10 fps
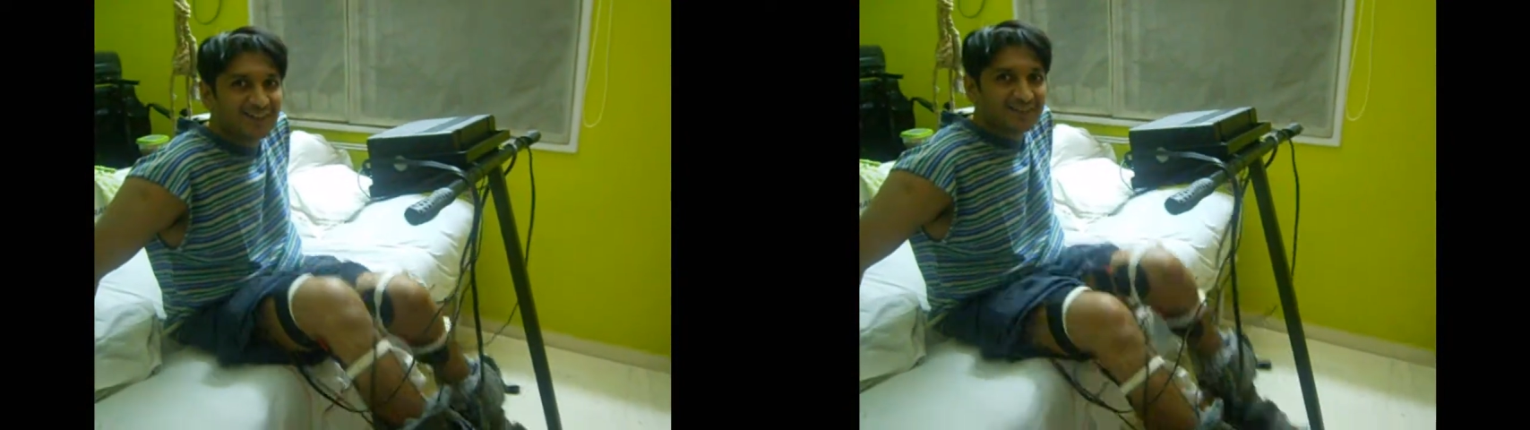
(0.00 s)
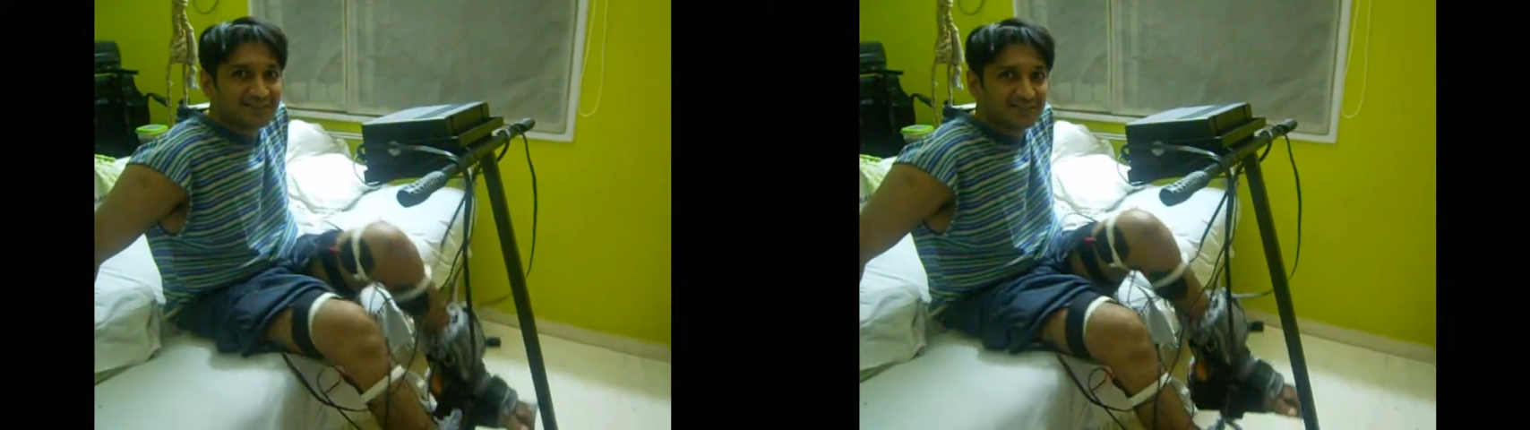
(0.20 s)

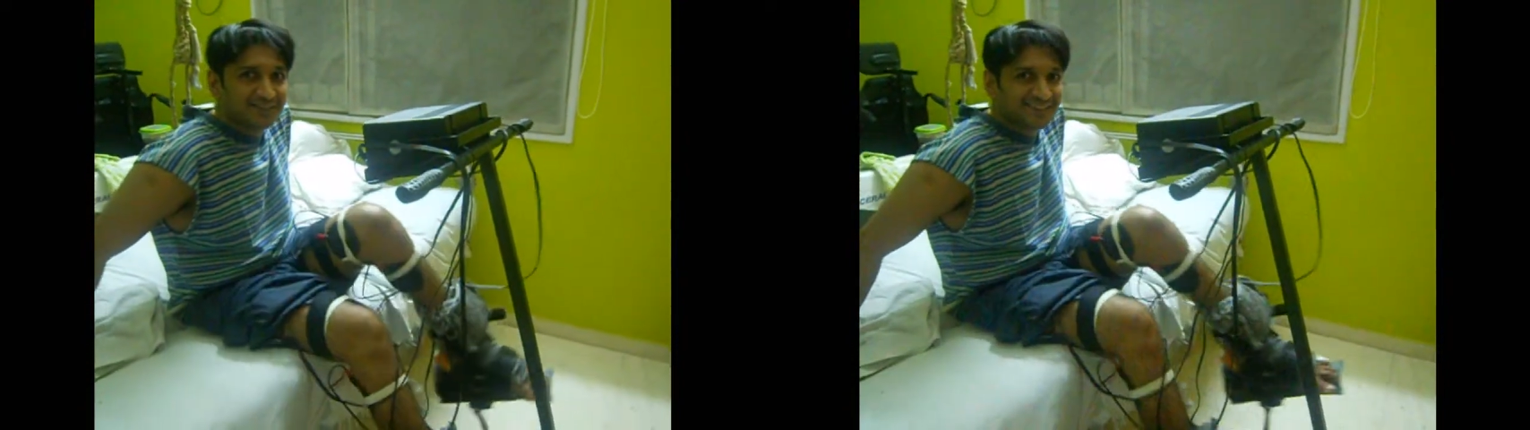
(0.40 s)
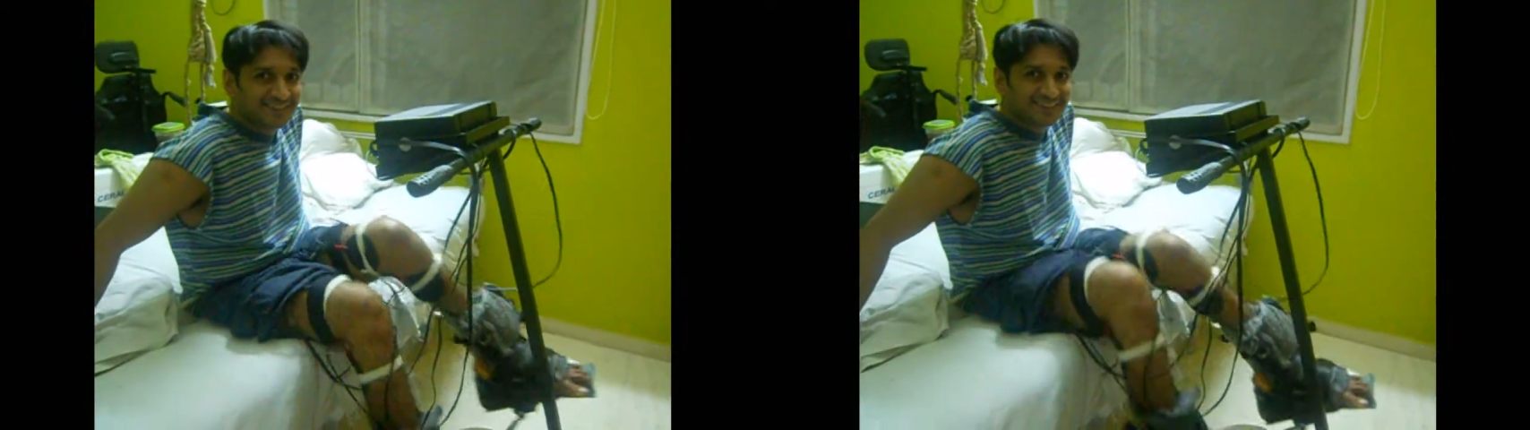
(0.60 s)
cycling
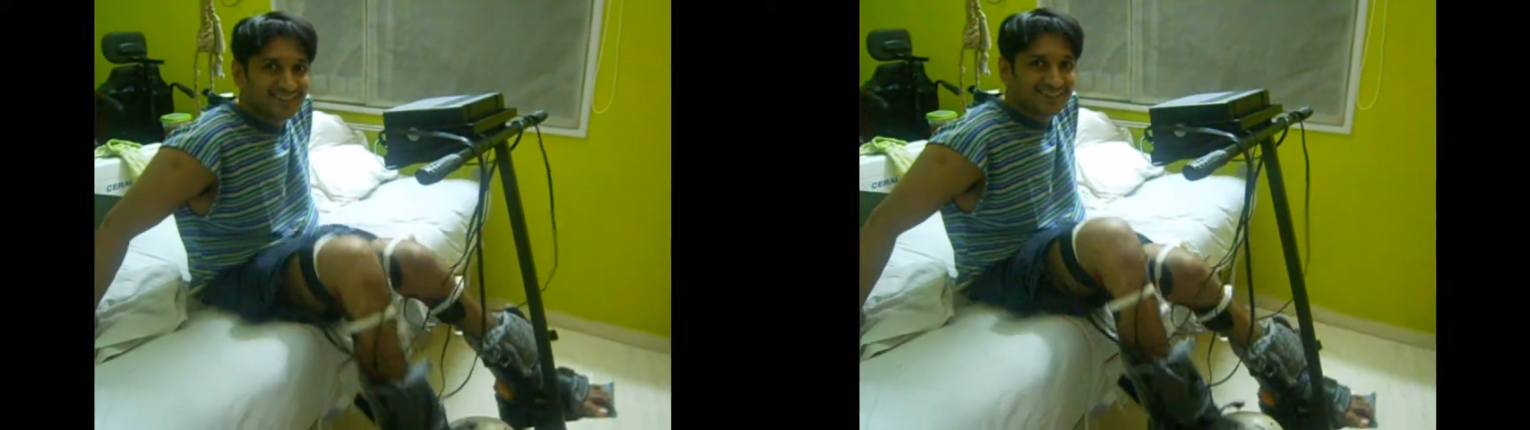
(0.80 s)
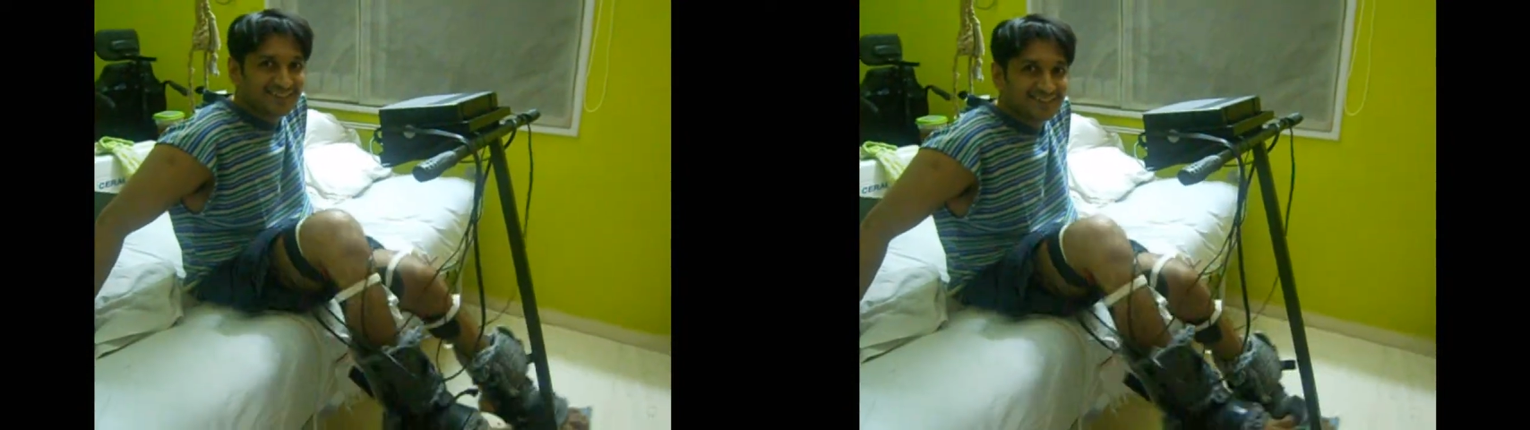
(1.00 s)
for
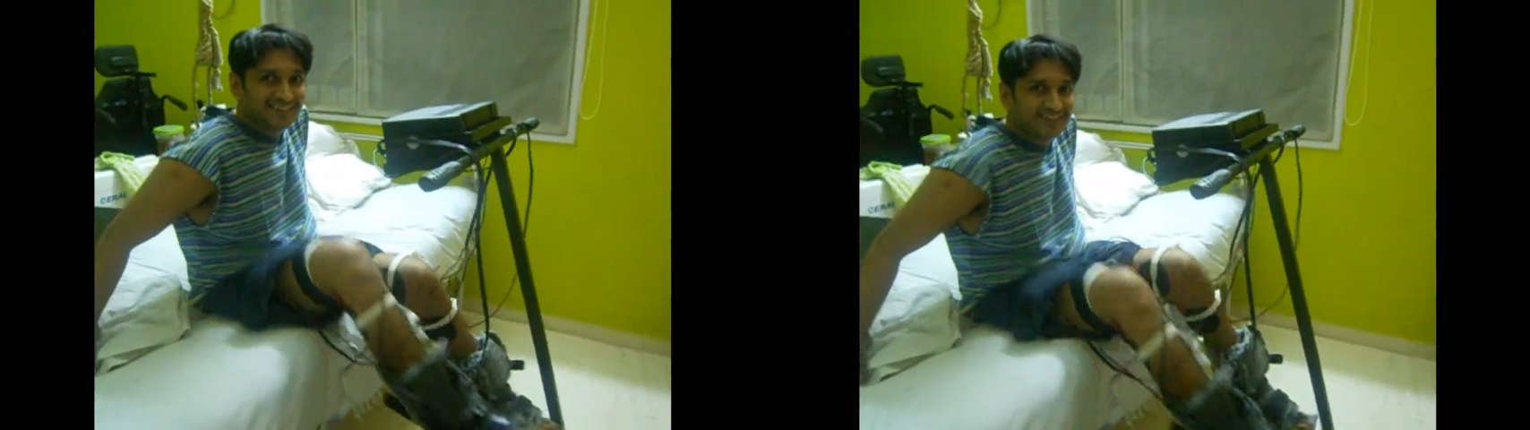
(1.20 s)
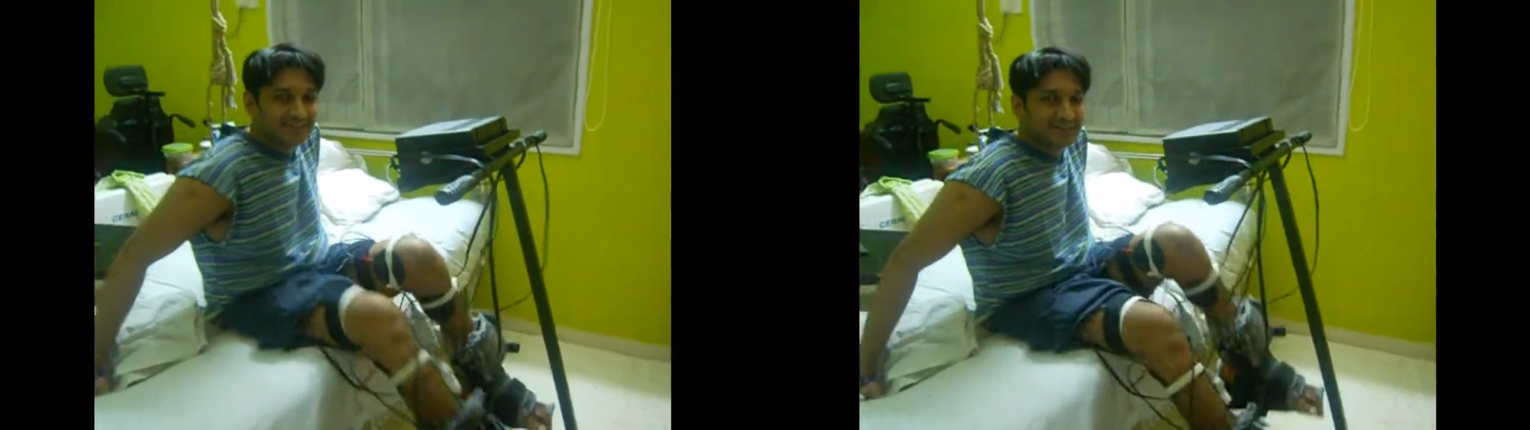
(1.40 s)
a few
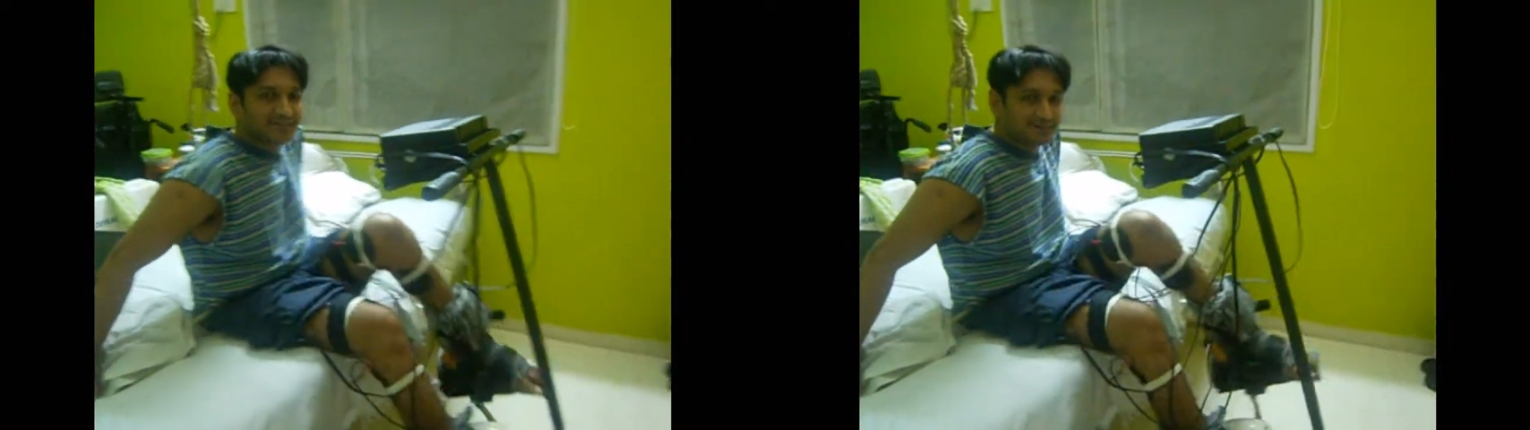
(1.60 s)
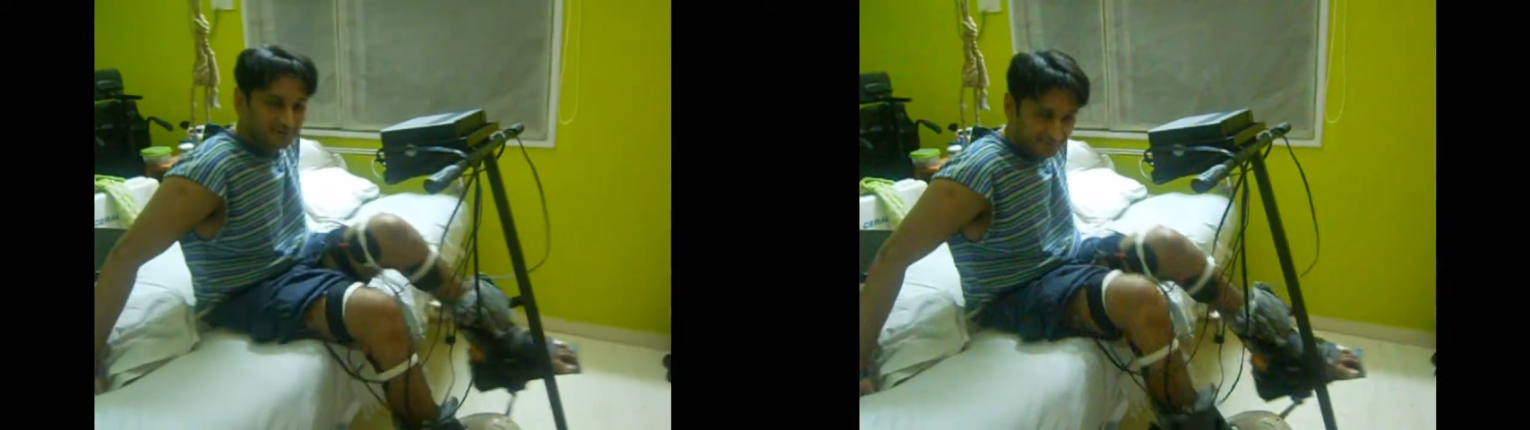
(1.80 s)
minutes the
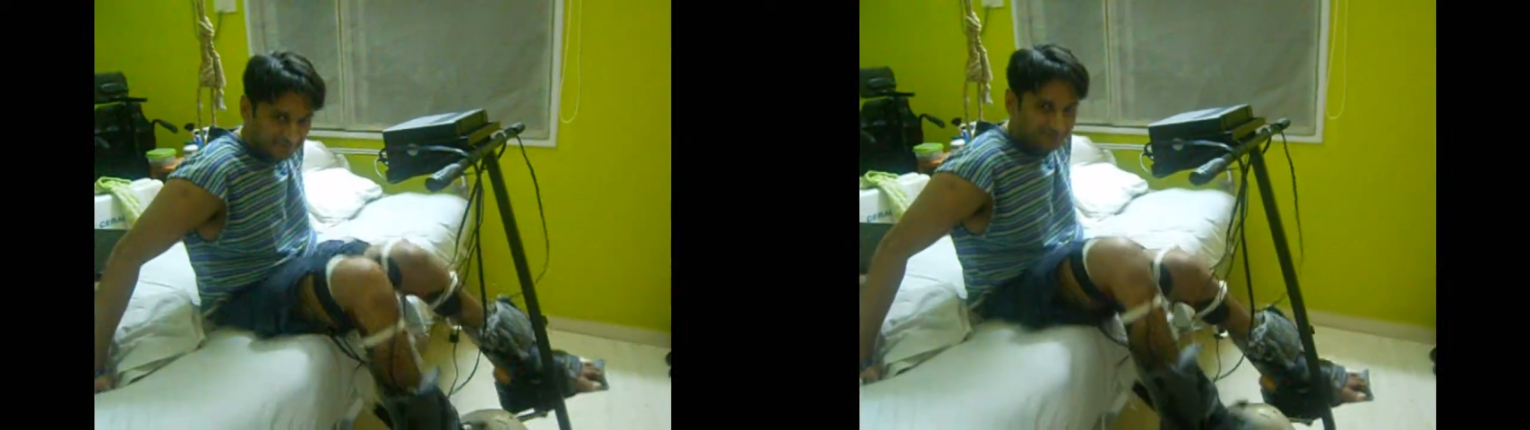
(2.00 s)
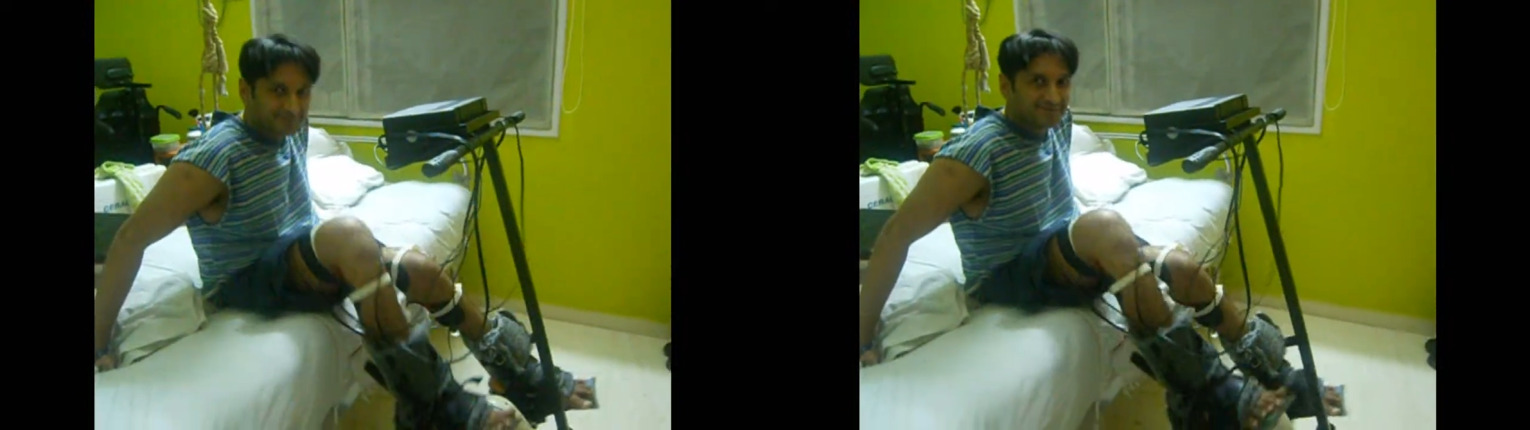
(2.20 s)
knees
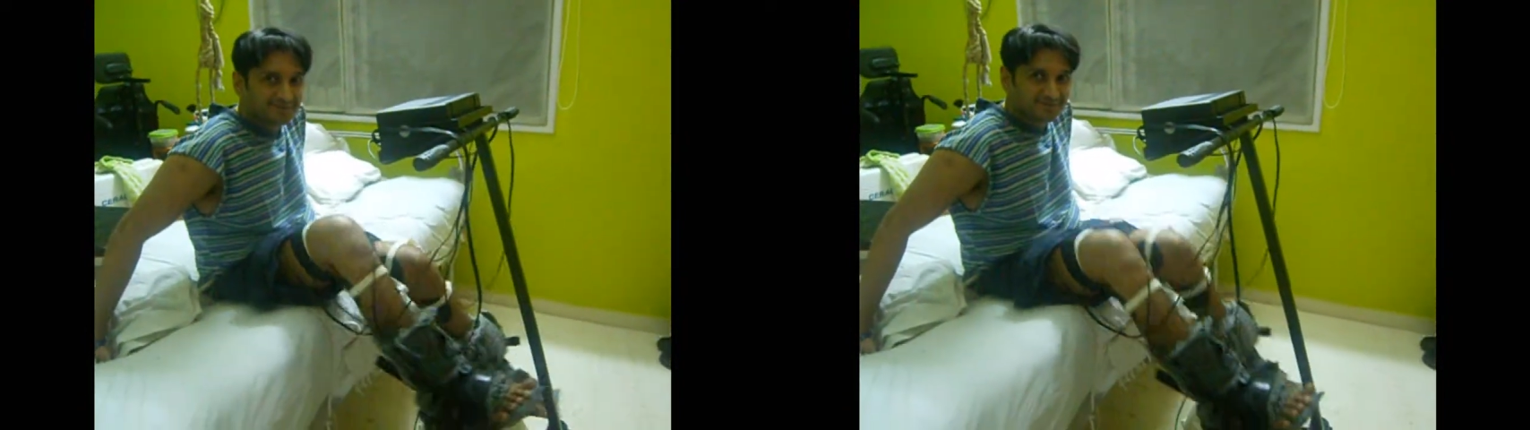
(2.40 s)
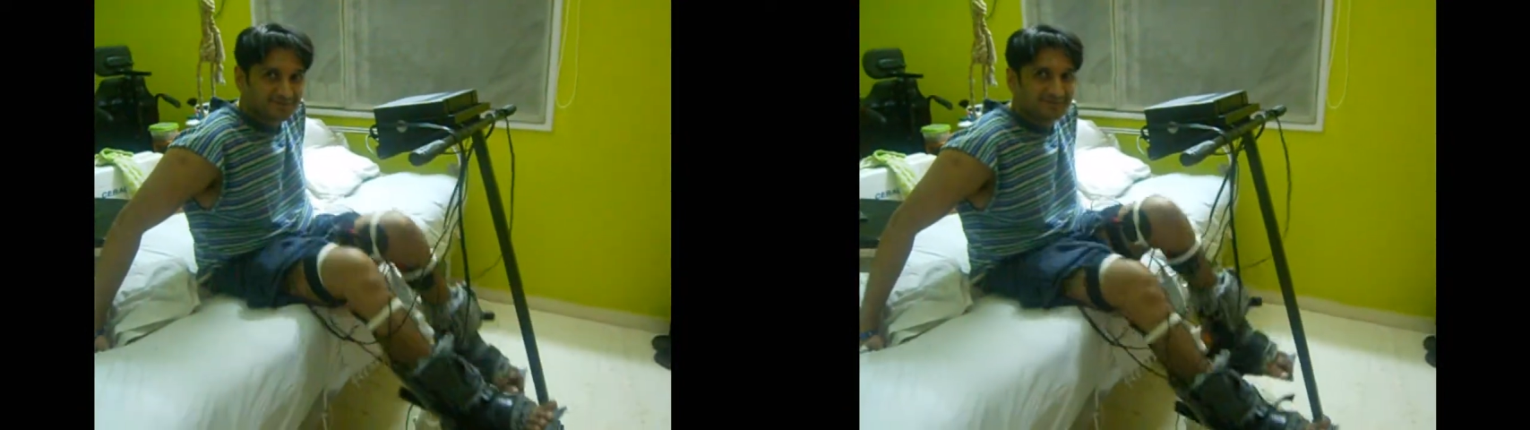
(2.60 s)
go
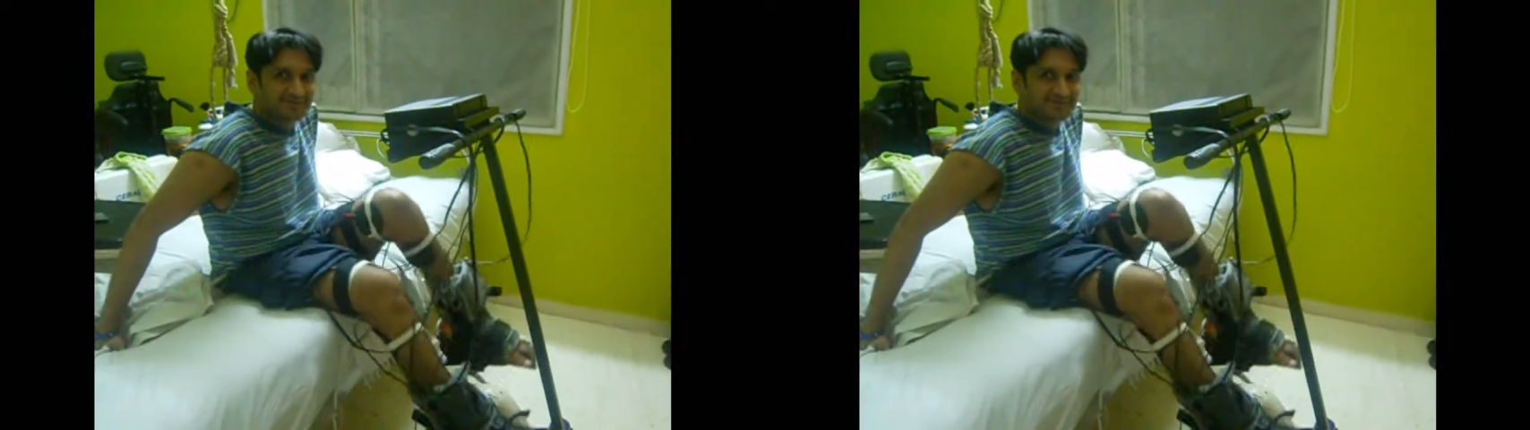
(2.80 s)
apart